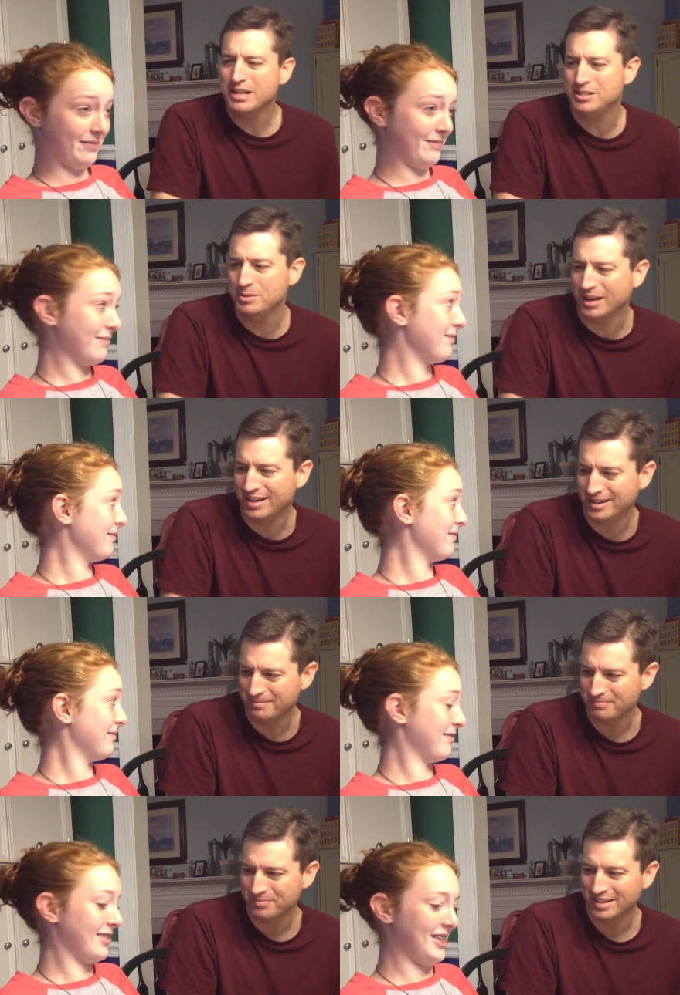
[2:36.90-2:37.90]
Speaker 1: what makes you
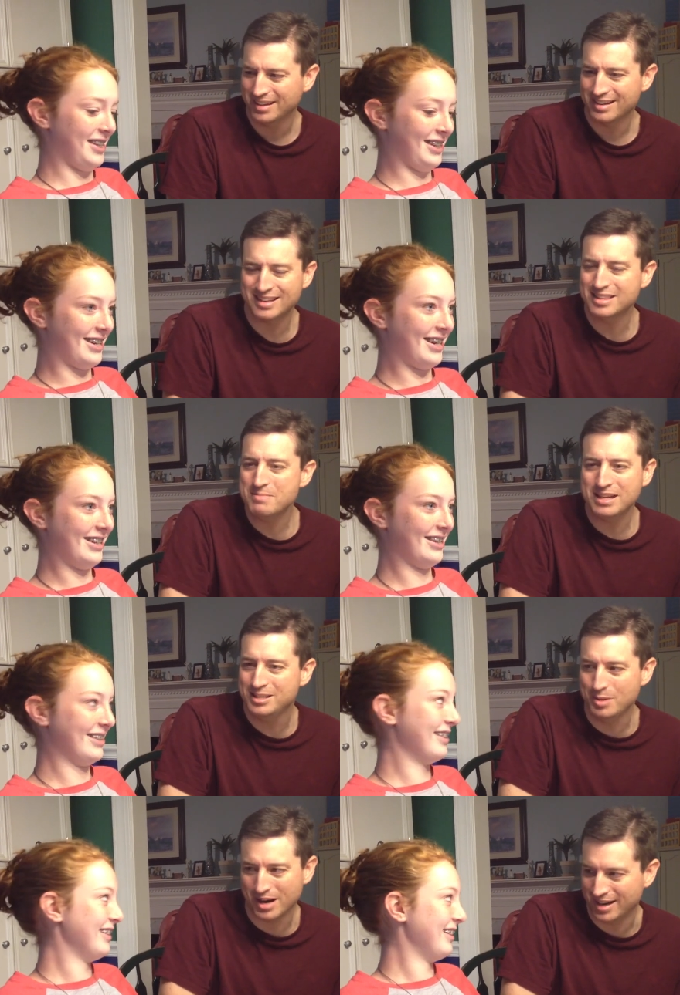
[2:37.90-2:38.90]
hot? Nothing
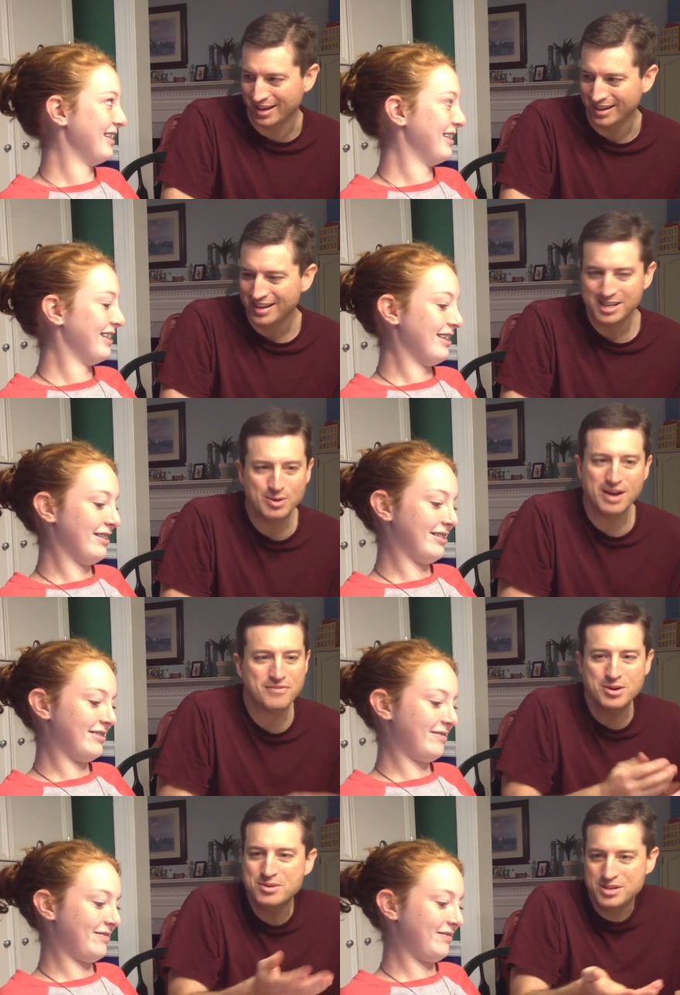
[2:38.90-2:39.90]
makes you hot. You
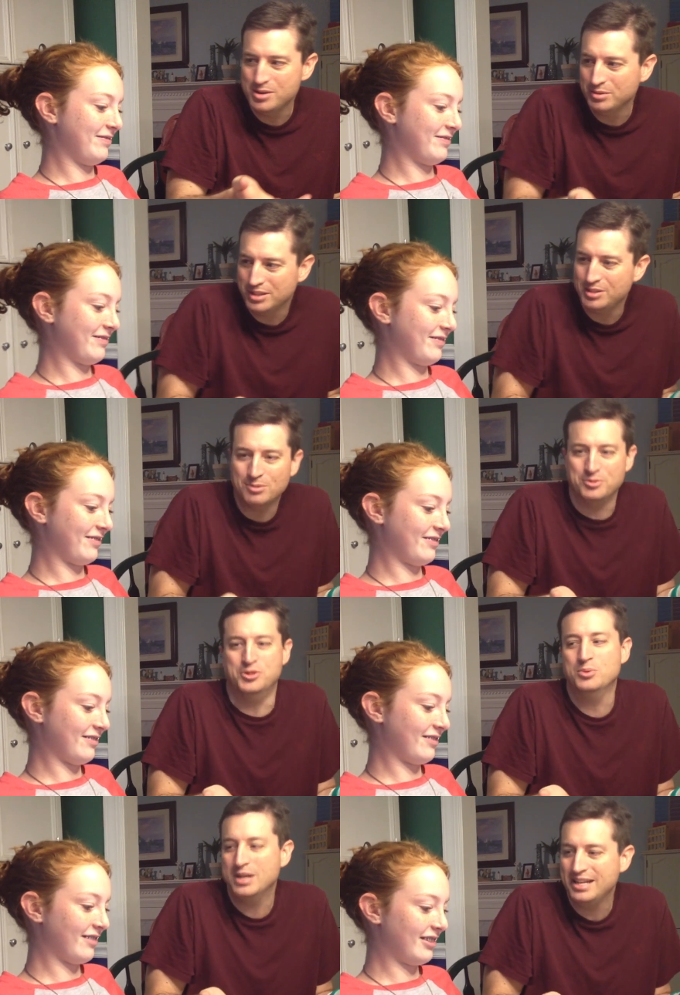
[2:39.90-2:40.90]
have no use, you
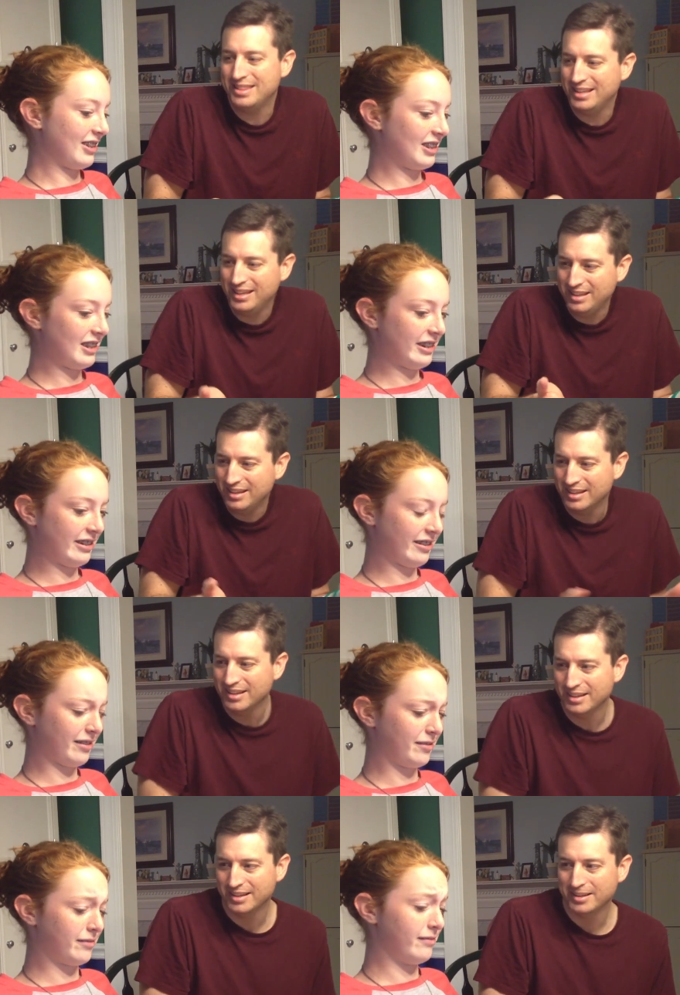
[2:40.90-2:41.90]
don't do
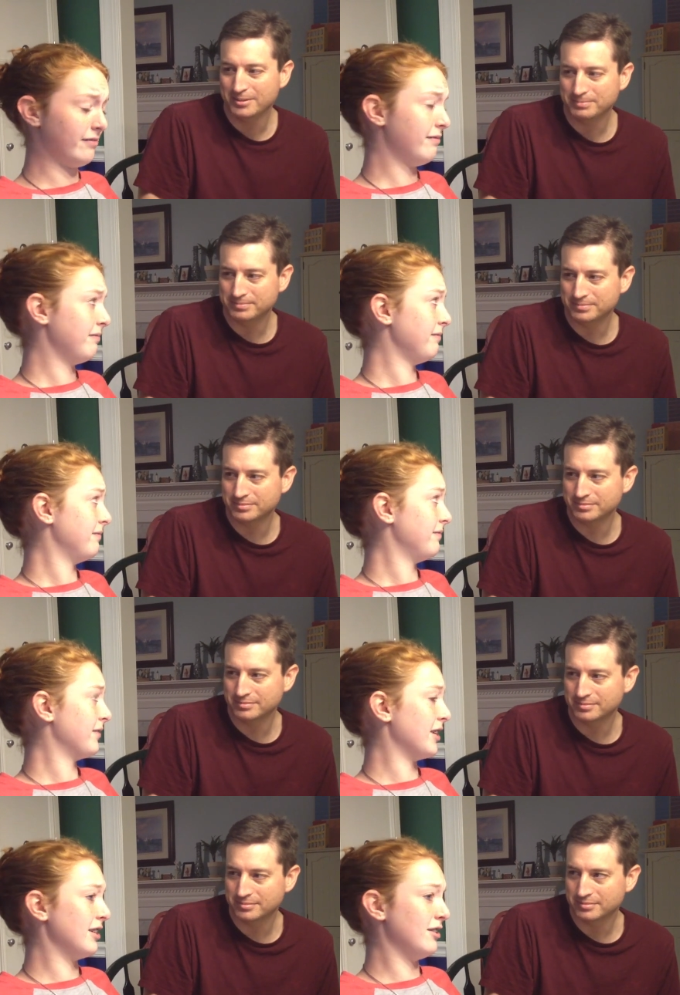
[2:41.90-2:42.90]
anything.
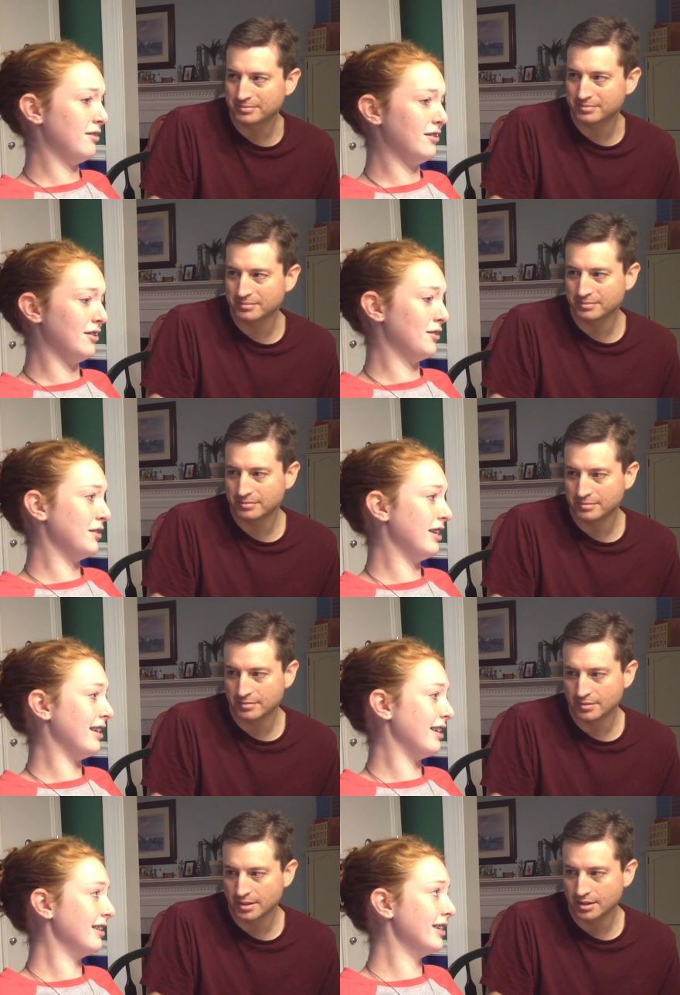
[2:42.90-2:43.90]
Speaker 2: Uh, you, you don't
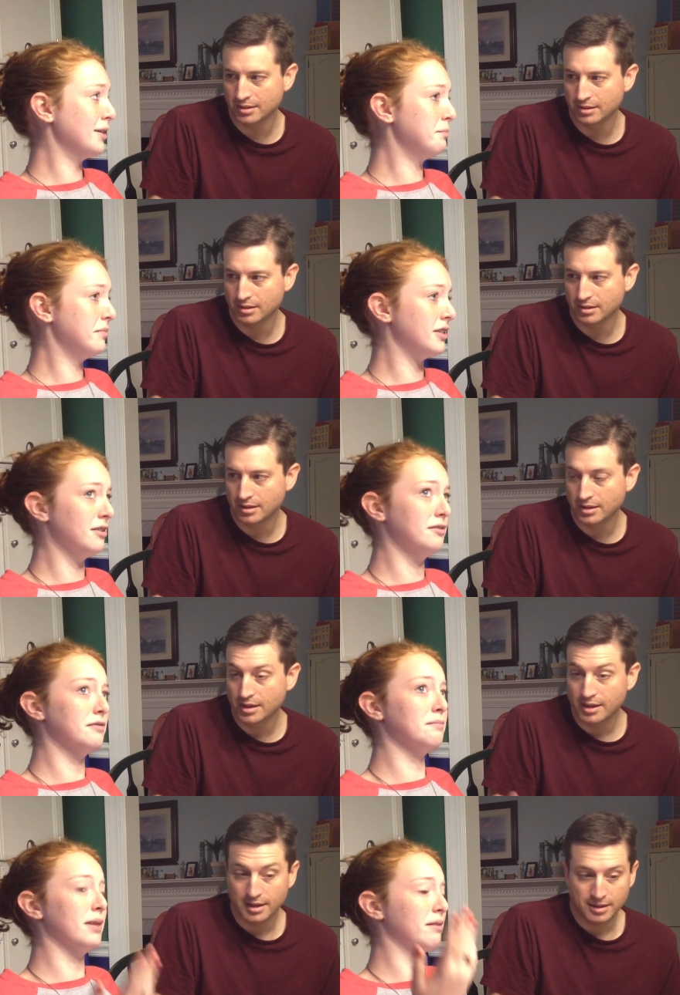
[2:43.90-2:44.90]
need helium
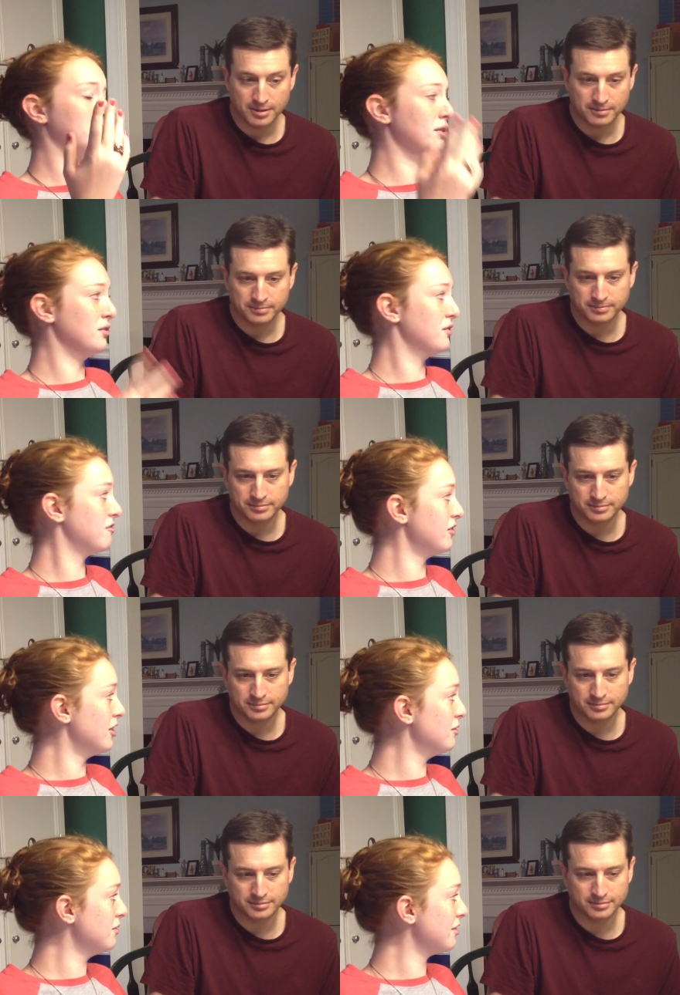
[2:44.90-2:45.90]
to make balloons
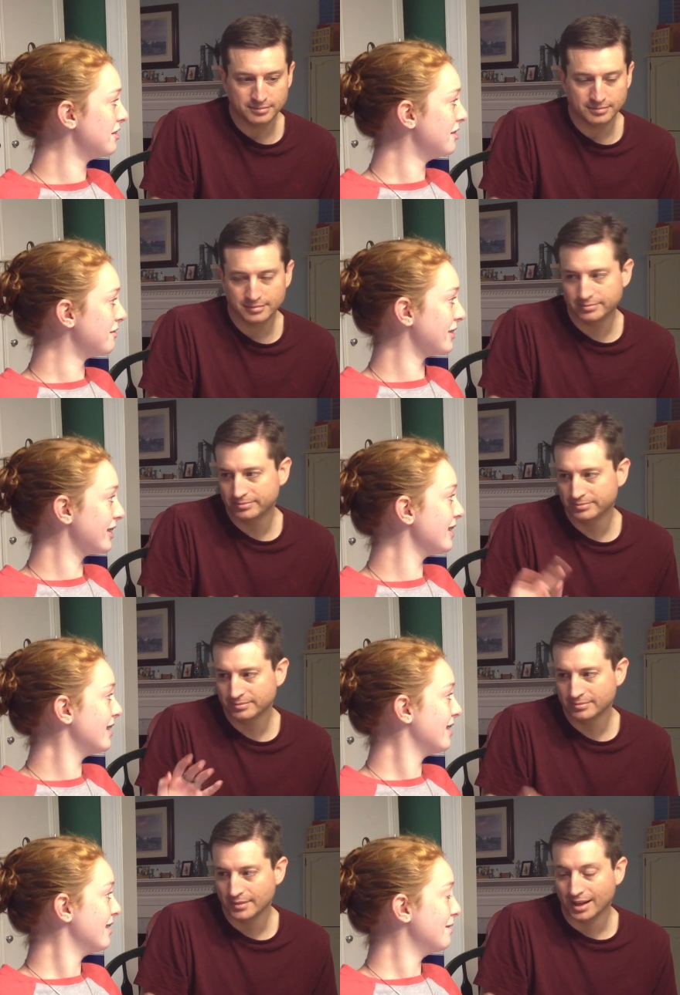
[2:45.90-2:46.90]
float.
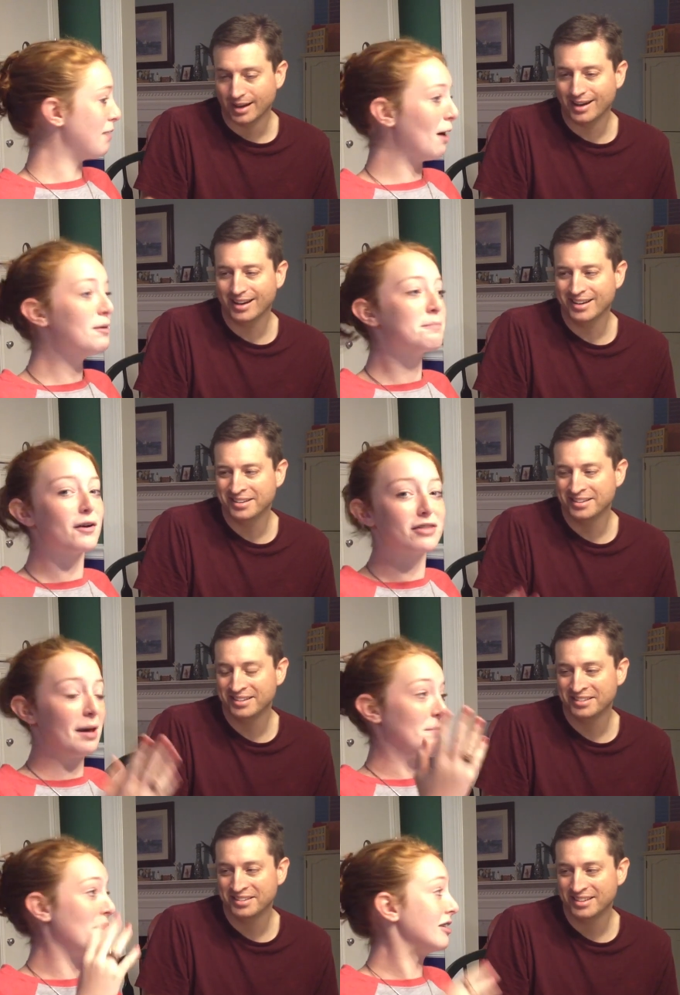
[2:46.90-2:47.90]
Really? How would
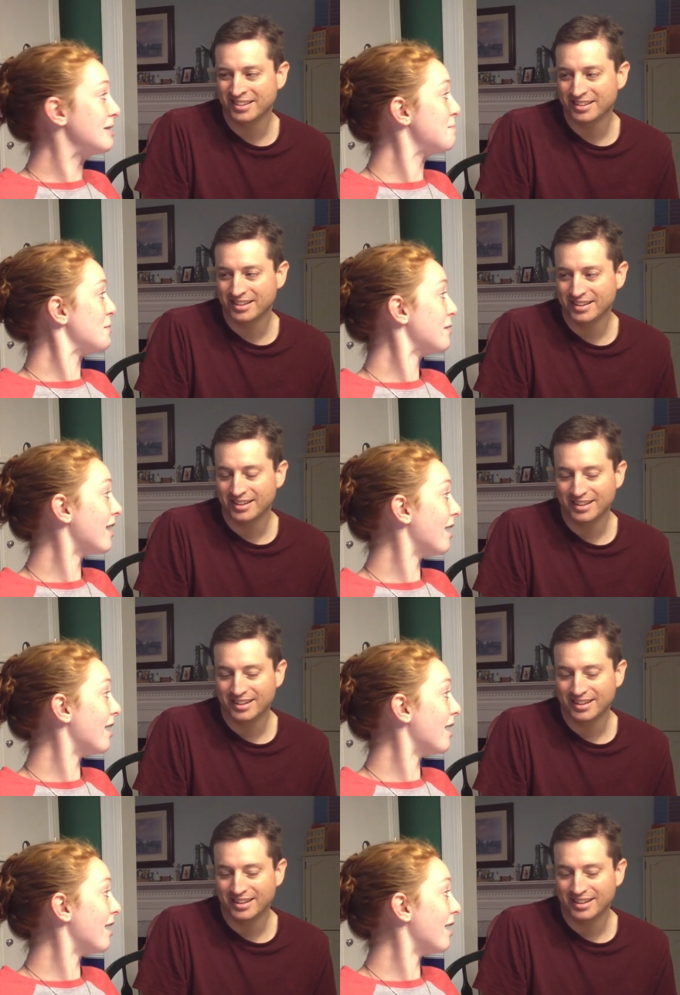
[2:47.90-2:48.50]
birthday parties be